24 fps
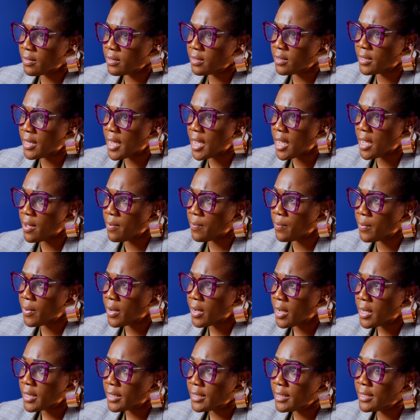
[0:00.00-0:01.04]
same
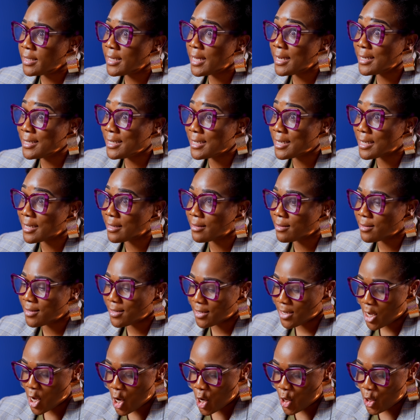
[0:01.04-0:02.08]

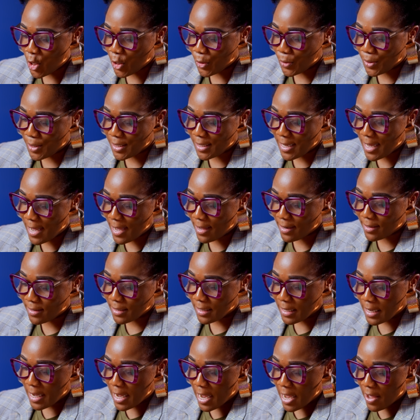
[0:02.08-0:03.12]
sentence, you said
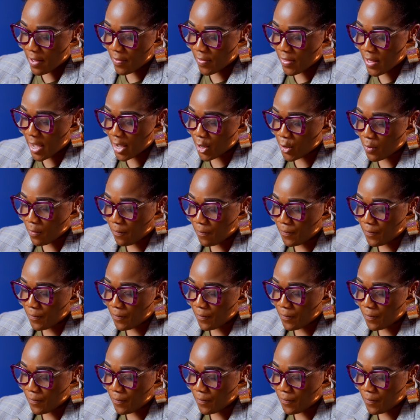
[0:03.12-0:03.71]
that you